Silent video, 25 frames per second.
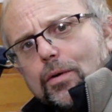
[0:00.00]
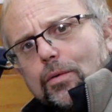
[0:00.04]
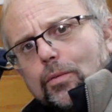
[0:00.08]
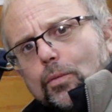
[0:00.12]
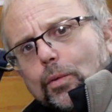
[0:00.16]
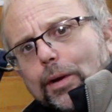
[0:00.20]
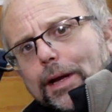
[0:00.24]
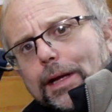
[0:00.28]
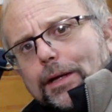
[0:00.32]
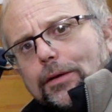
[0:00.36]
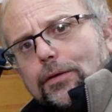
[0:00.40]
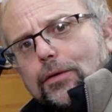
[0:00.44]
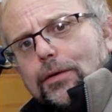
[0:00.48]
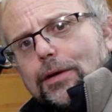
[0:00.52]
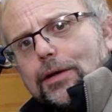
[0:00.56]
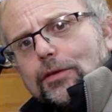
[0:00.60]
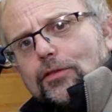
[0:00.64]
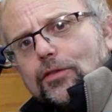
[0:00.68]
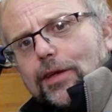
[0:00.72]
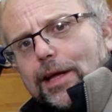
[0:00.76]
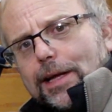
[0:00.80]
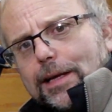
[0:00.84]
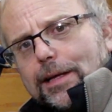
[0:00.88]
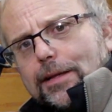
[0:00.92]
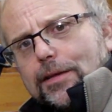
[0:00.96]
We can do
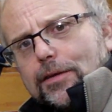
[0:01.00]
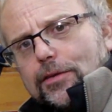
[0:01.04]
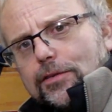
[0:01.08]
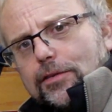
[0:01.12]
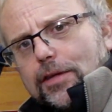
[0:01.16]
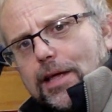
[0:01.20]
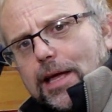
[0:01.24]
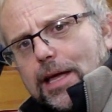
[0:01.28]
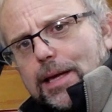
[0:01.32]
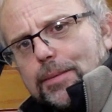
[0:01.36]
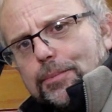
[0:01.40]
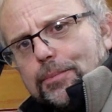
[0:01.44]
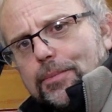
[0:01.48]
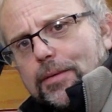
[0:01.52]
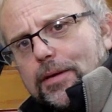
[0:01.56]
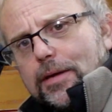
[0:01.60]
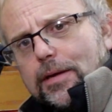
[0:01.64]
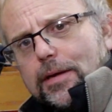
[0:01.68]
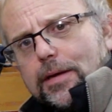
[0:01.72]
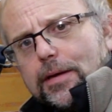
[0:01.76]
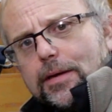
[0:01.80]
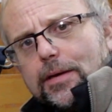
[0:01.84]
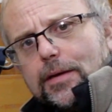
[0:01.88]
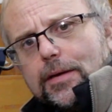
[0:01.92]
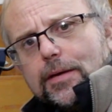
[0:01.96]
exactly the same
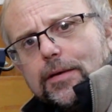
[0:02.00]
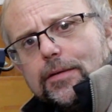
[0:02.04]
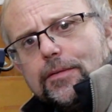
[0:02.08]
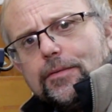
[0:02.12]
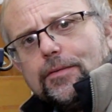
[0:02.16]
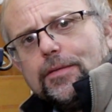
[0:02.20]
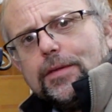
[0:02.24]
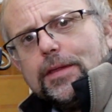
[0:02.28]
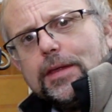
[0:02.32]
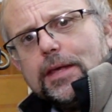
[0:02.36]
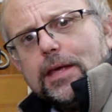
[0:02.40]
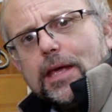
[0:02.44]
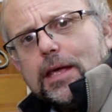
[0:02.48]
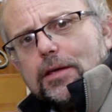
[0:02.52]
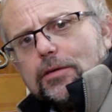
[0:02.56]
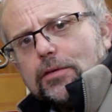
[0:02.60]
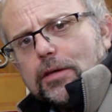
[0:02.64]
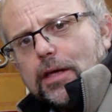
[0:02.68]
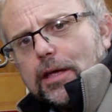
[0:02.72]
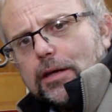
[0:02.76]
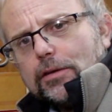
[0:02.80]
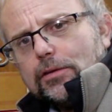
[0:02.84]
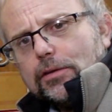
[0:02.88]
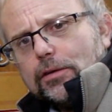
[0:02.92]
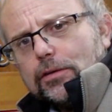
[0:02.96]
for the
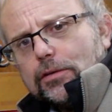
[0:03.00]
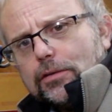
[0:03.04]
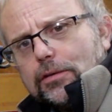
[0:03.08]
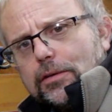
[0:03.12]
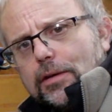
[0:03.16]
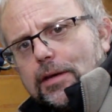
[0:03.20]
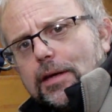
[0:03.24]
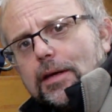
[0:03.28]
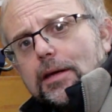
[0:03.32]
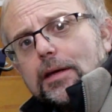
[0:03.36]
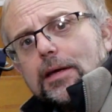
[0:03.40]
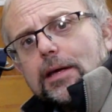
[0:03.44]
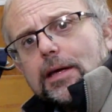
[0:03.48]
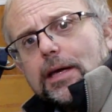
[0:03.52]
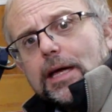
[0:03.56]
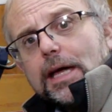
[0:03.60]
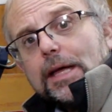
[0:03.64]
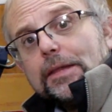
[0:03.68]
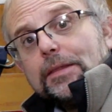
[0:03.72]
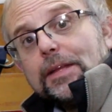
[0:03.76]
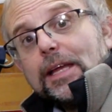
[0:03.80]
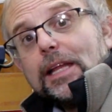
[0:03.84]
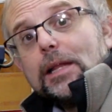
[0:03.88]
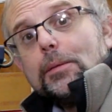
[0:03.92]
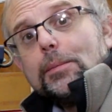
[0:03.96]
x-axis,
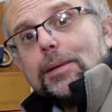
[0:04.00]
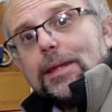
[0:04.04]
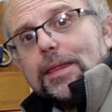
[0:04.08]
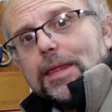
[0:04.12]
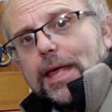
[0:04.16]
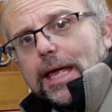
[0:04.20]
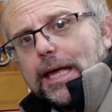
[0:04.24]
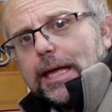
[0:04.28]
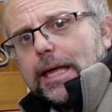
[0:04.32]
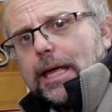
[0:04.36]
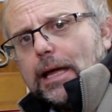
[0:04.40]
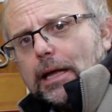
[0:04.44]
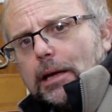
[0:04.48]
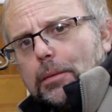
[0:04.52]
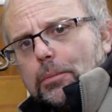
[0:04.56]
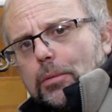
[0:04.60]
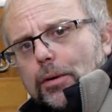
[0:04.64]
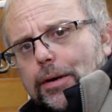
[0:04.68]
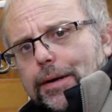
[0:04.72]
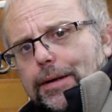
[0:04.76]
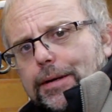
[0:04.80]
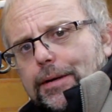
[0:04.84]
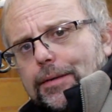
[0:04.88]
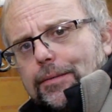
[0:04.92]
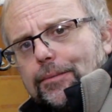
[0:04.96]
and that'll be that
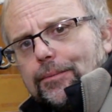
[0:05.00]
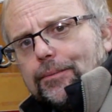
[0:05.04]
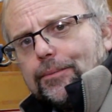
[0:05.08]
calibrated.